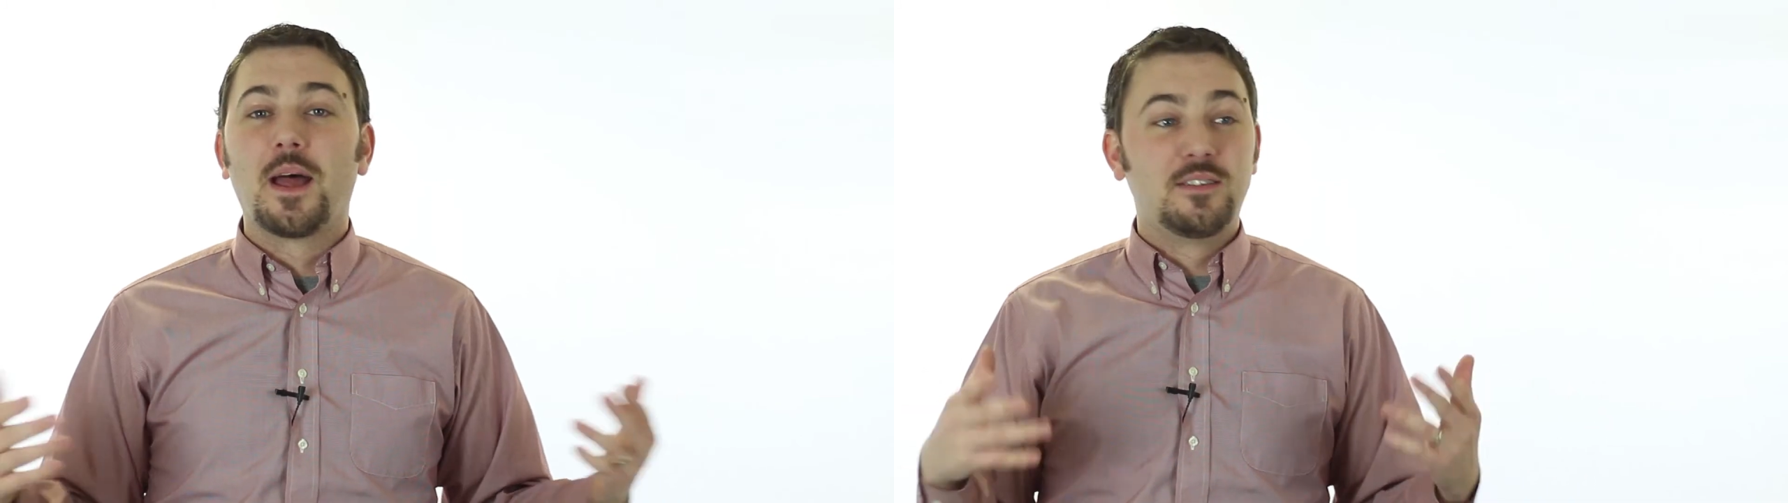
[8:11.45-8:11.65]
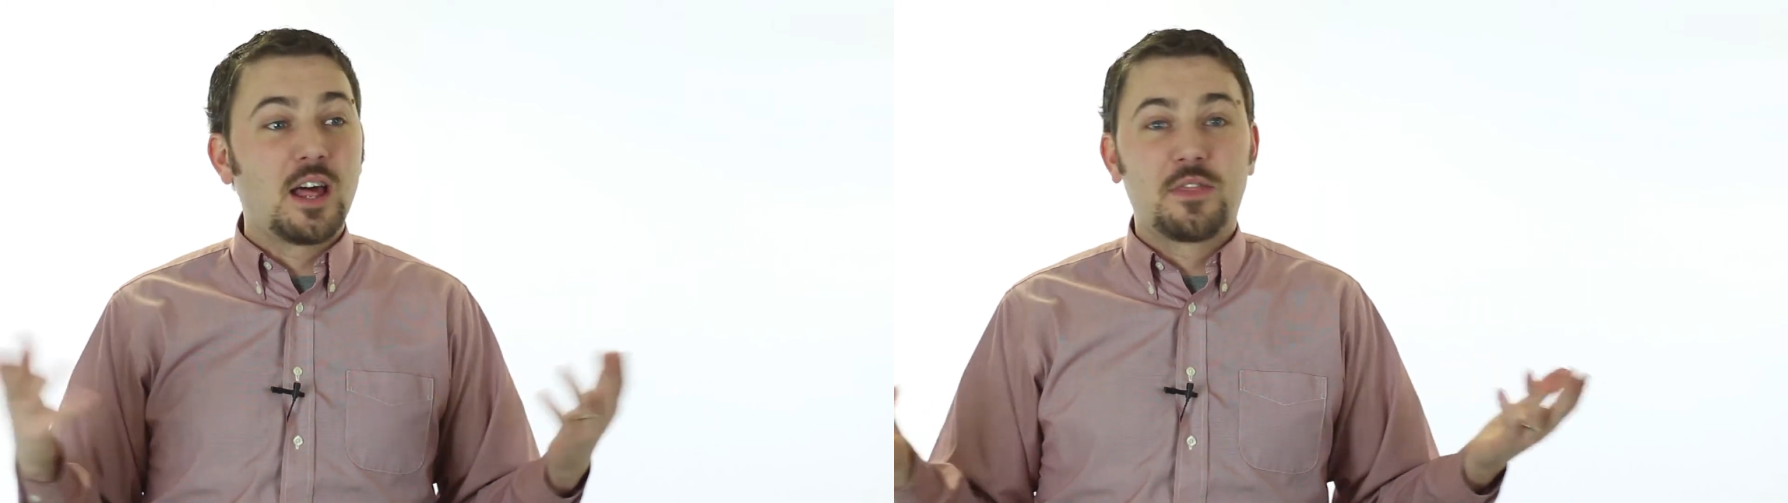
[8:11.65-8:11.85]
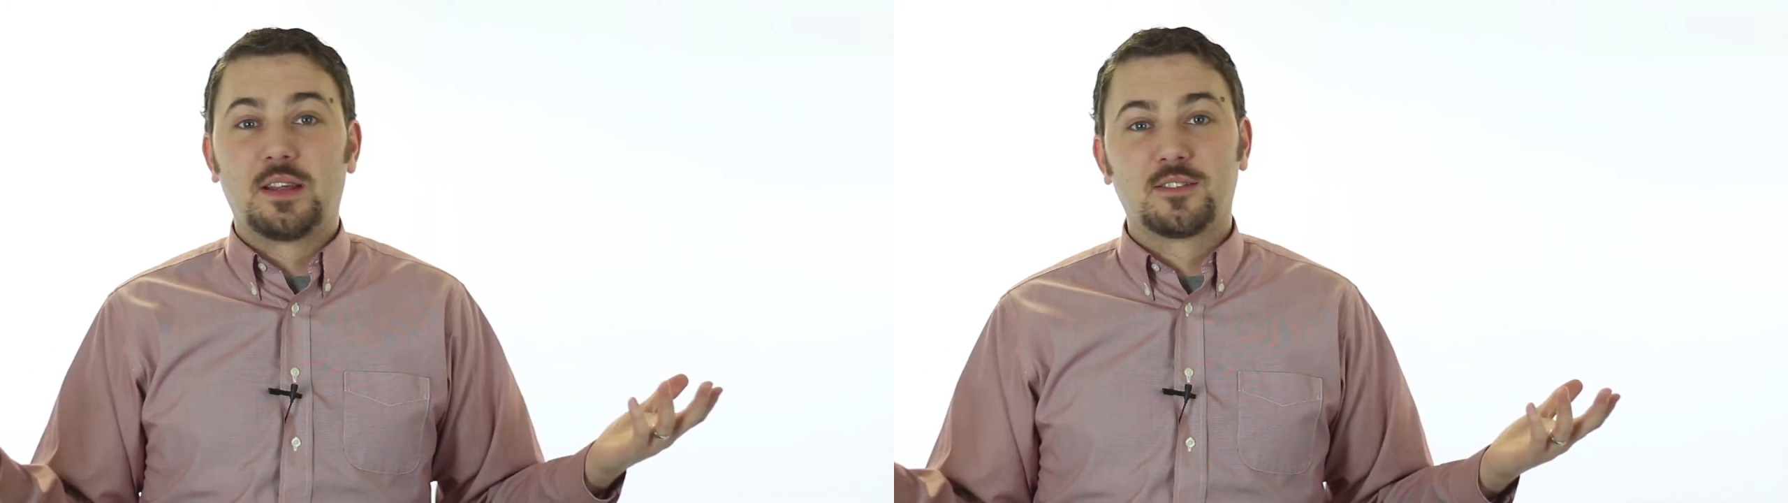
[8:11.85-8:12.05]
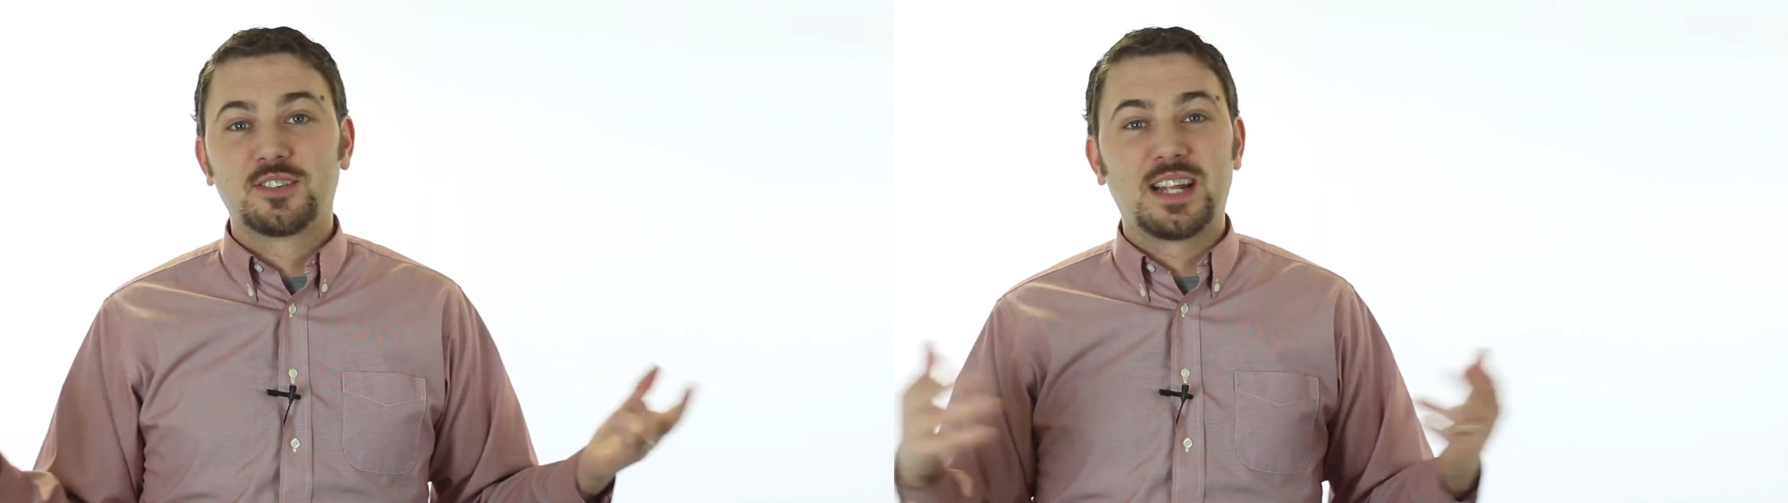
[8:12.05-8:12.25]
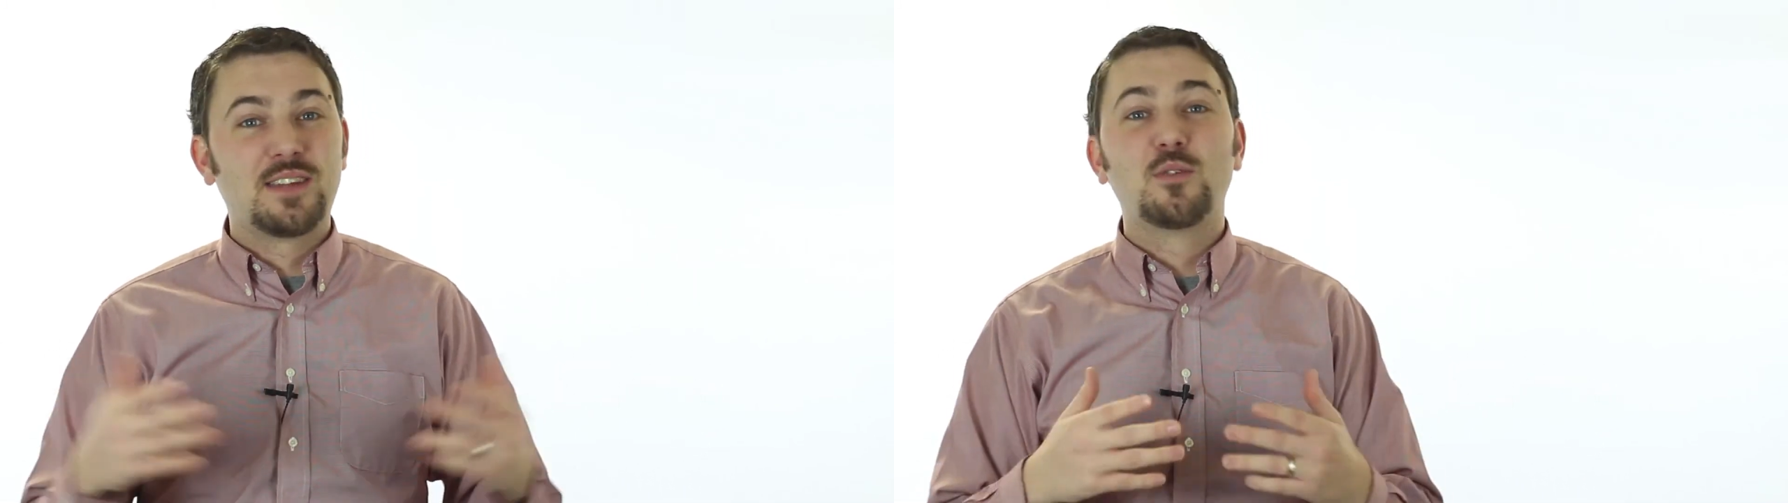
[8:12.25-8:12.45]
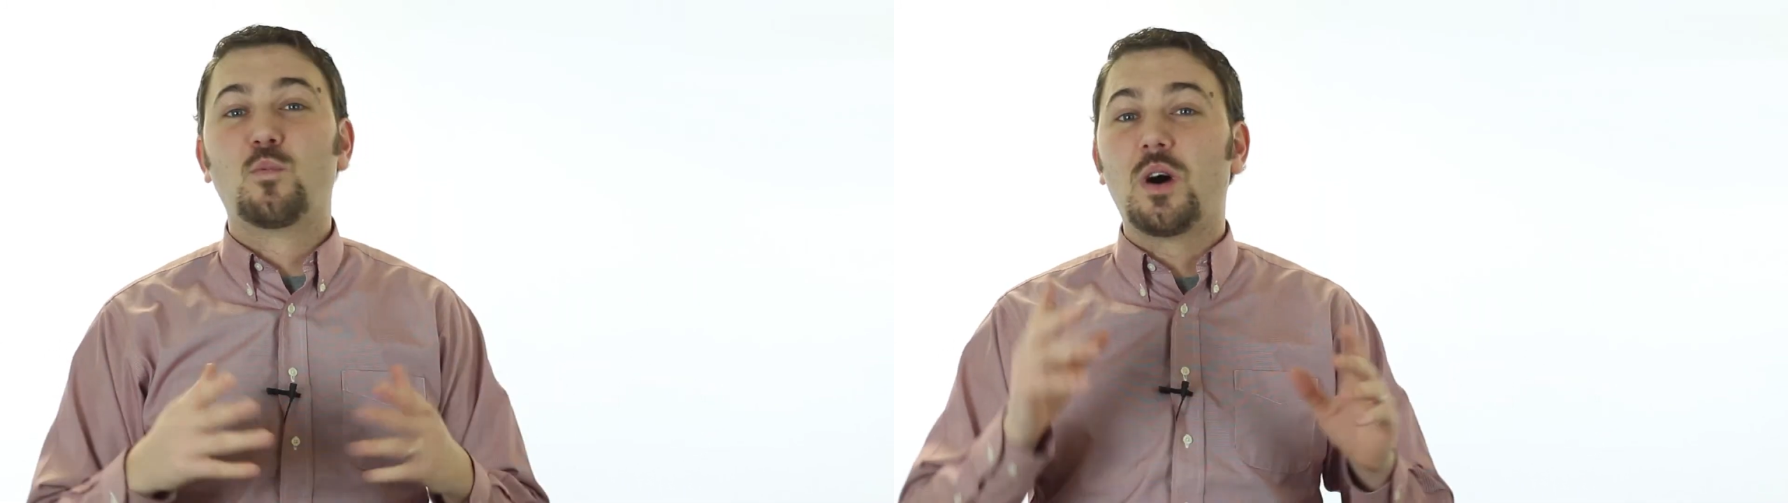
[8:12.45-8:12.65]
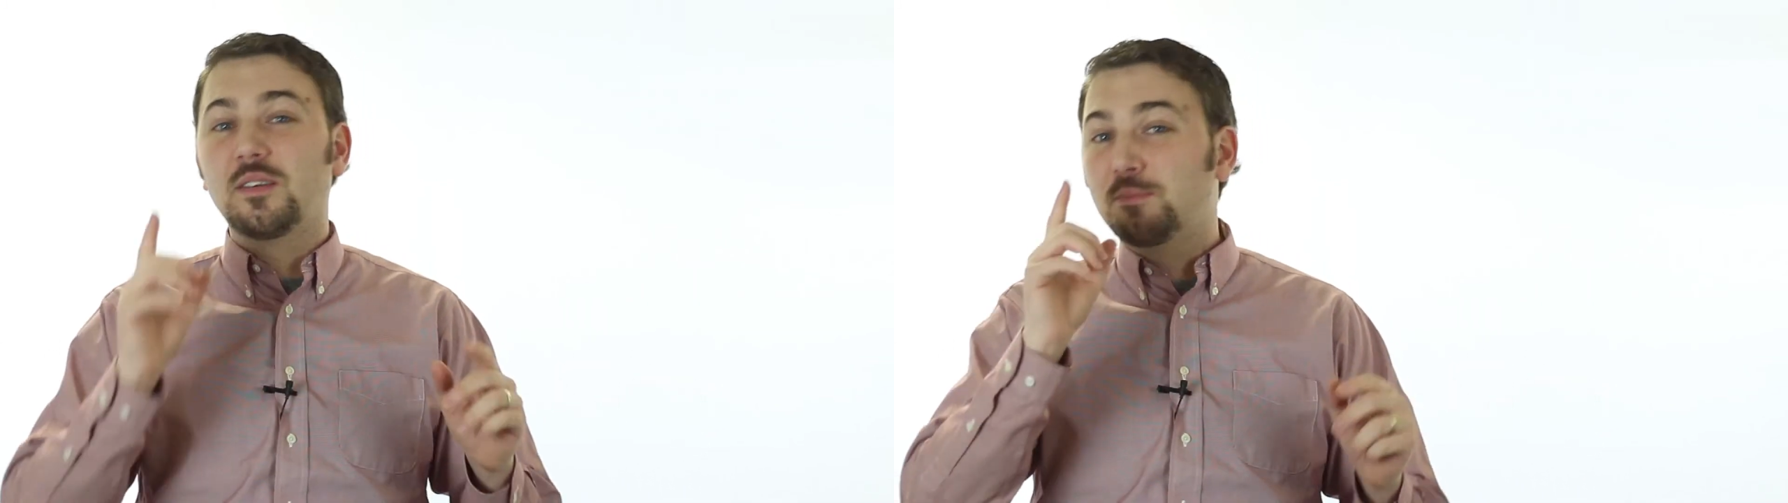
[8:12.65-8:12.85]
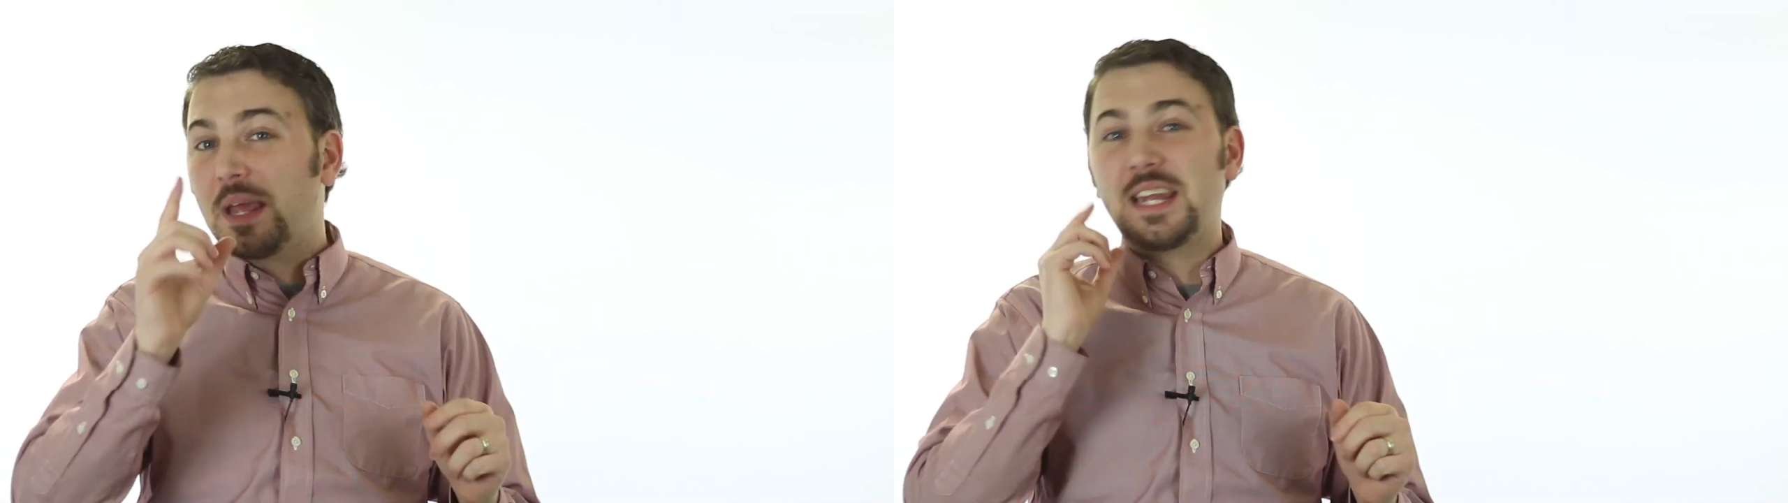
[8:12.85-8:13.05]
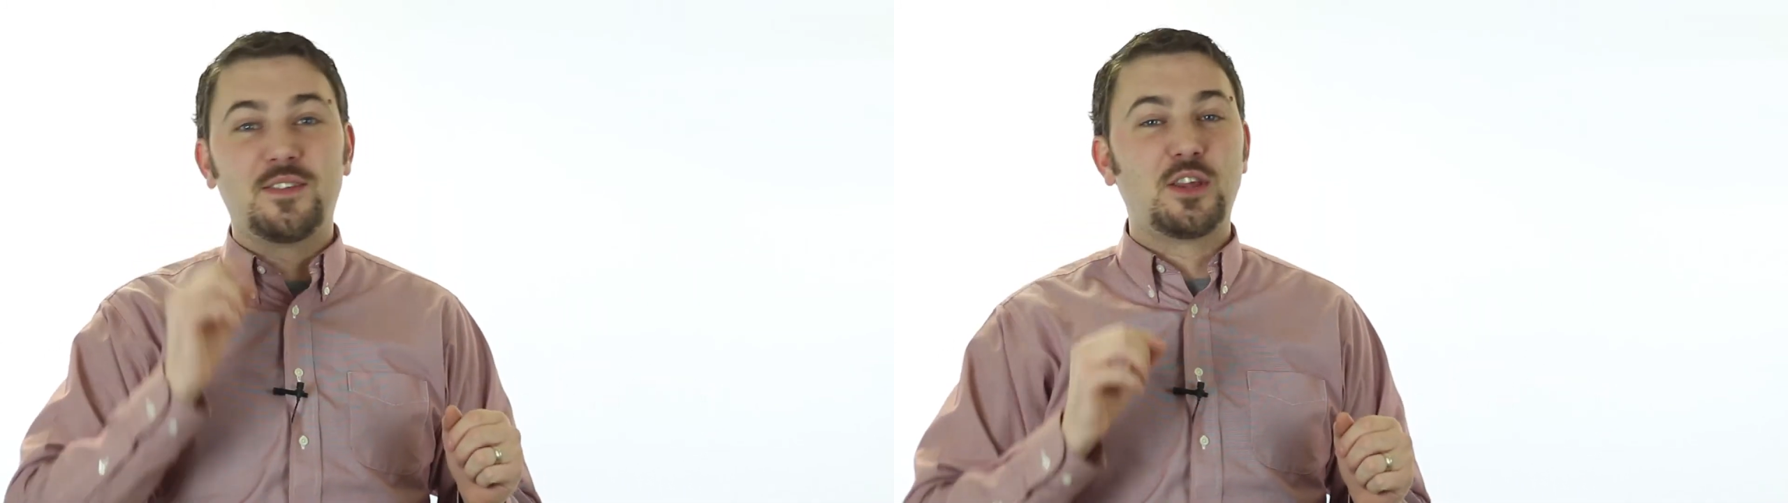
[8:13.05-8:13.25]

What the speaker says: Nothing. There's not even 1 penny